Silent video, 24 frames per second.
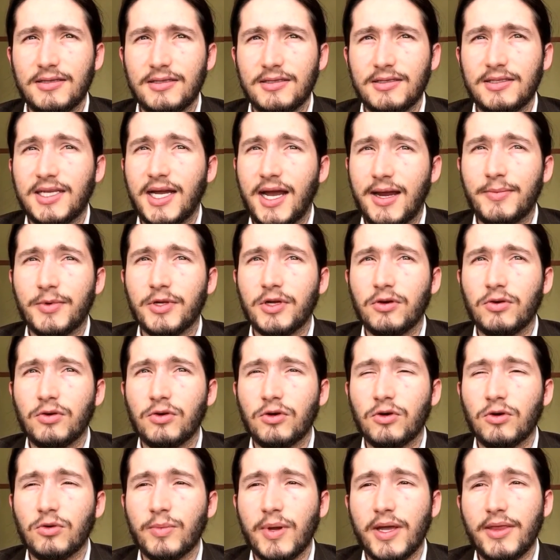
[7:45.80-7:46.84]
time to go
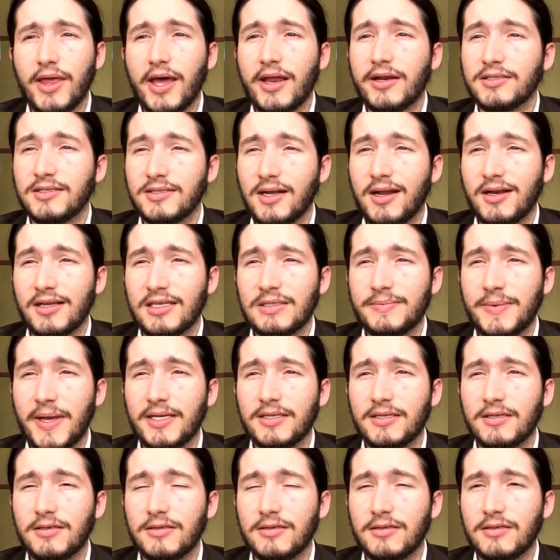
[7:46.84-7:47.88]
home, and that is not
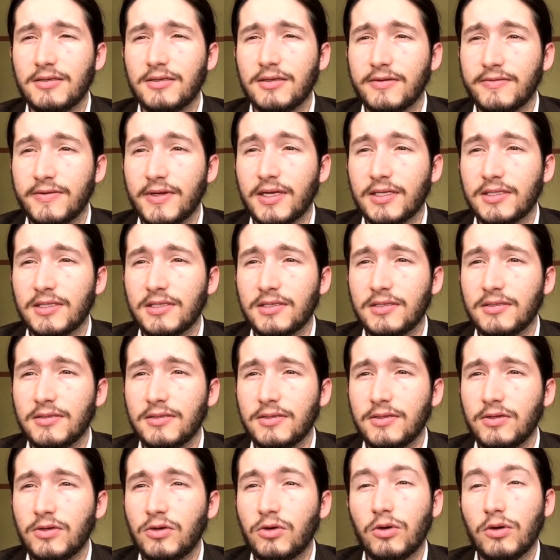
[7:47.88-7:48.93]
expected of us.
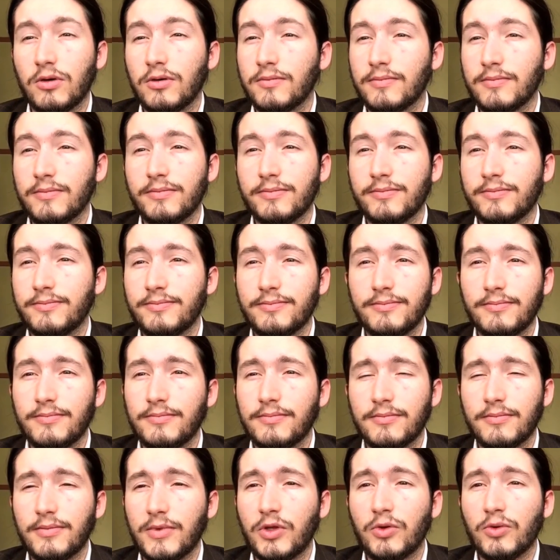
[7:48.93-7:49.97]
Or
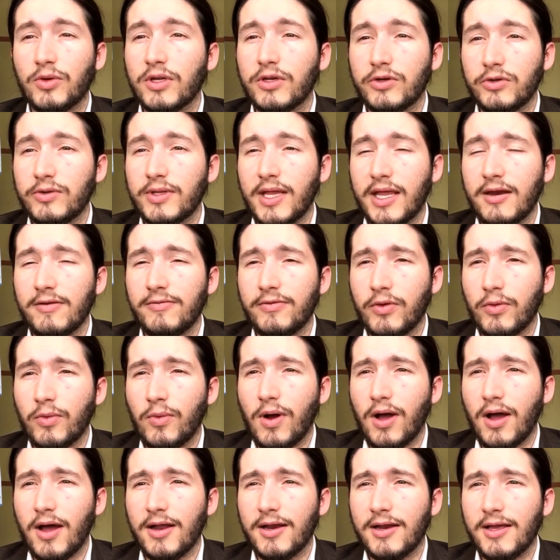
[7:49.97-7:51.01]
you can do that if you
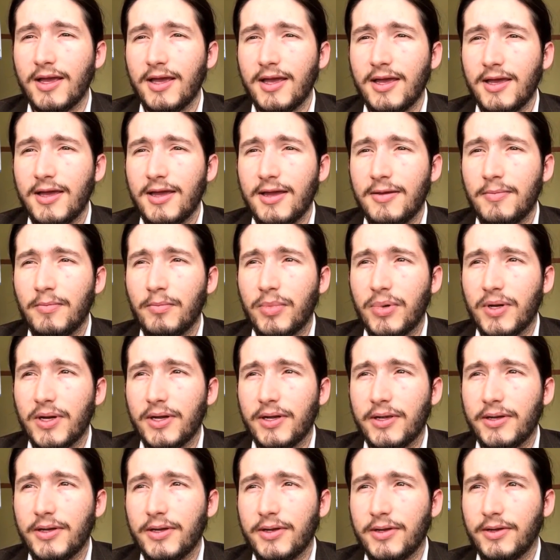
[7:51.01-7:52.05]
want,
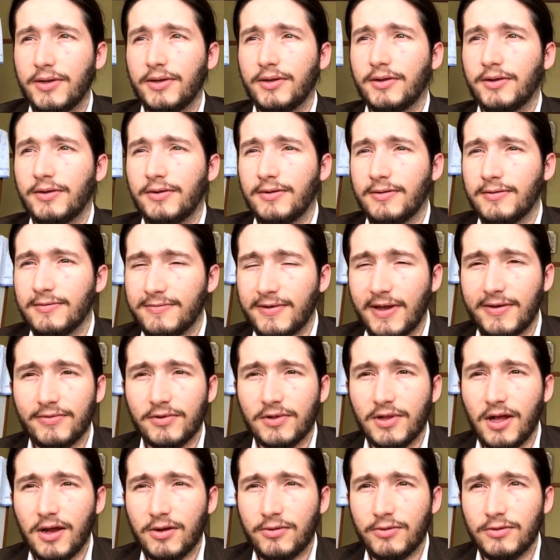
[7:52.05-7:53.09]
but 5
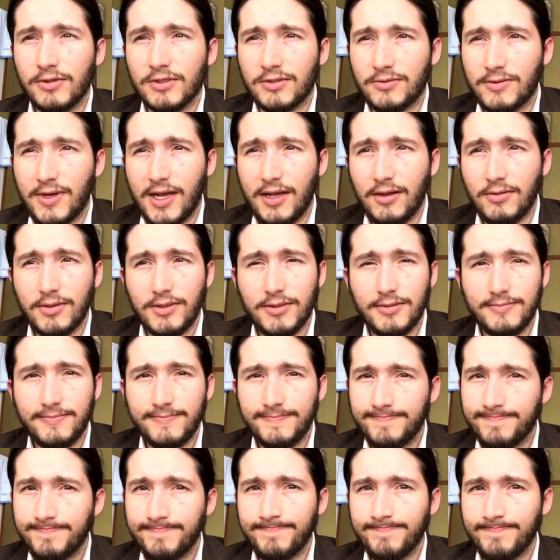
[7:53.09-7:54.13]
o'clock rolls around,
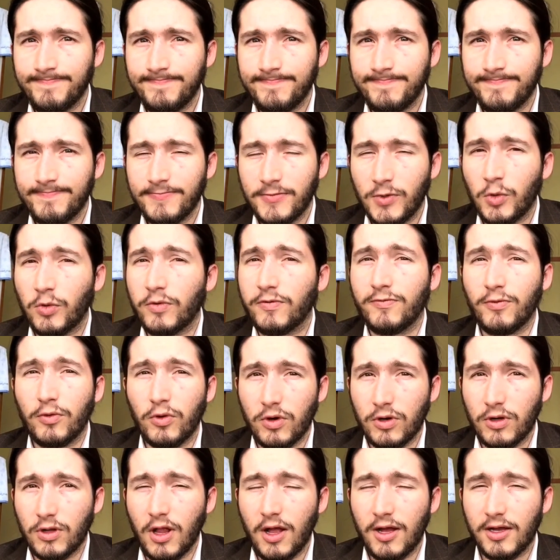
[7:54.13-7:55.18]
or 4
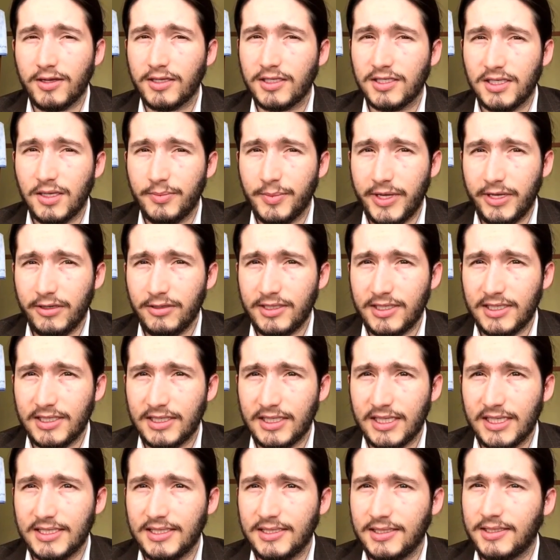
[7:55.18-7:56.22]
o'clock in some ALTs
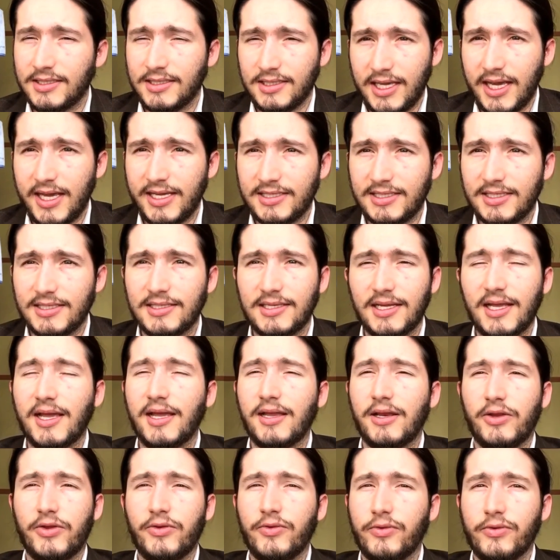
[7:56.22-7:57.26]
cases,
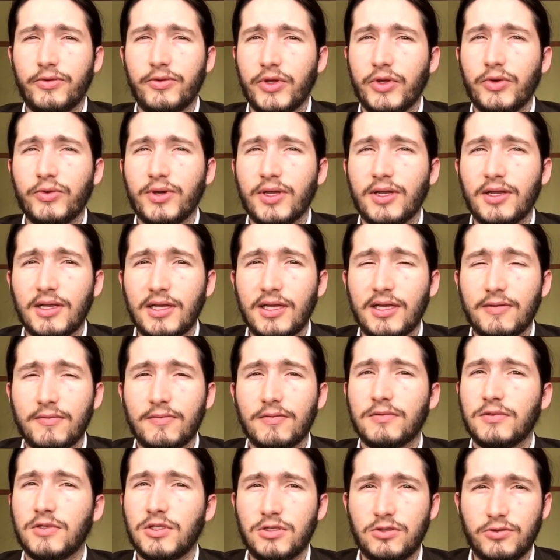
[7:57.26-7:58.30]
and you can leave
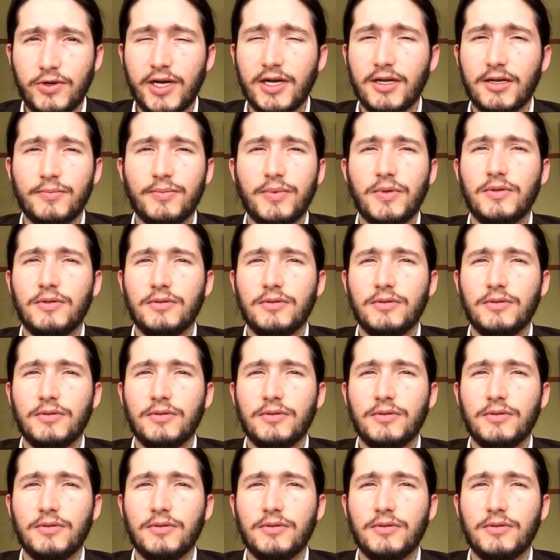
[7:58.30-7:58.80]
straight up.